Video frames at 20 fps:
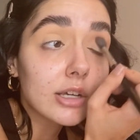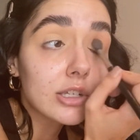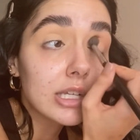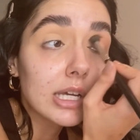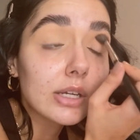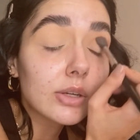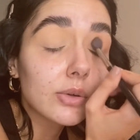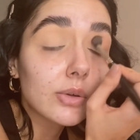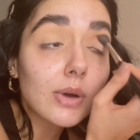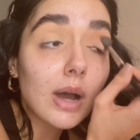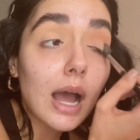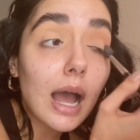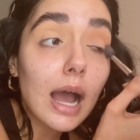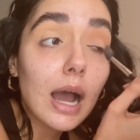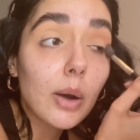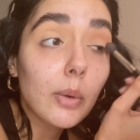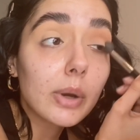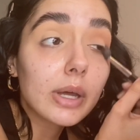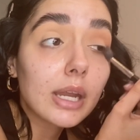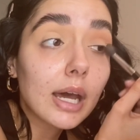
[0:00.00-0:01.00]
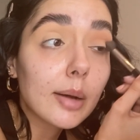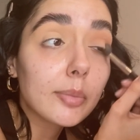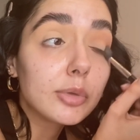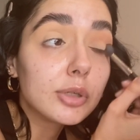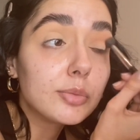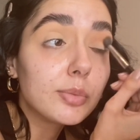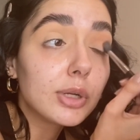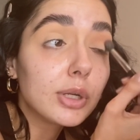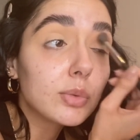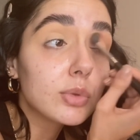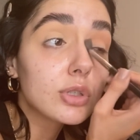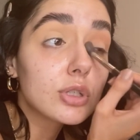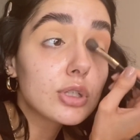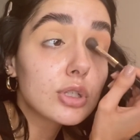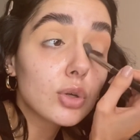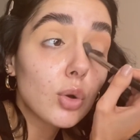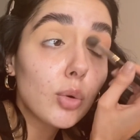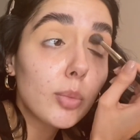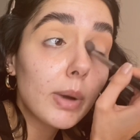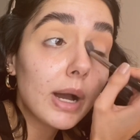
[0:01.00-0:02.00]
I don't know how it happened, but it was so
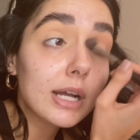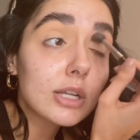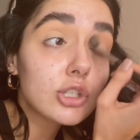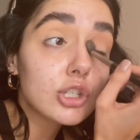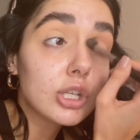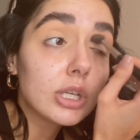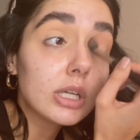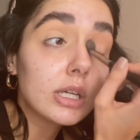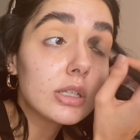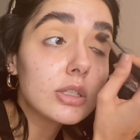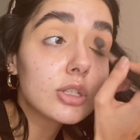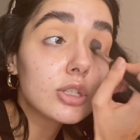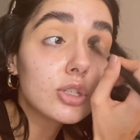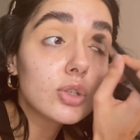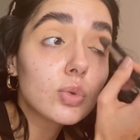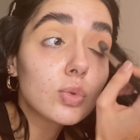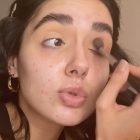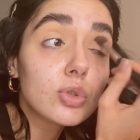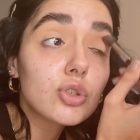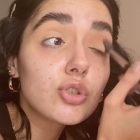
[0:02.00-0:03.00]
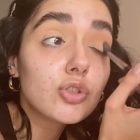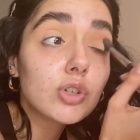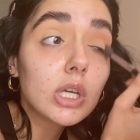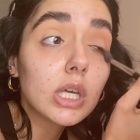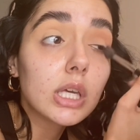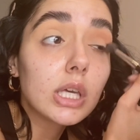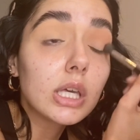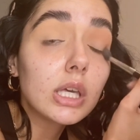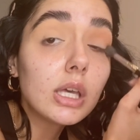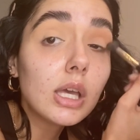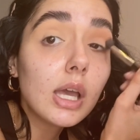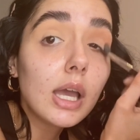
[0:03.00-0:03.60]
patchy and so streaky,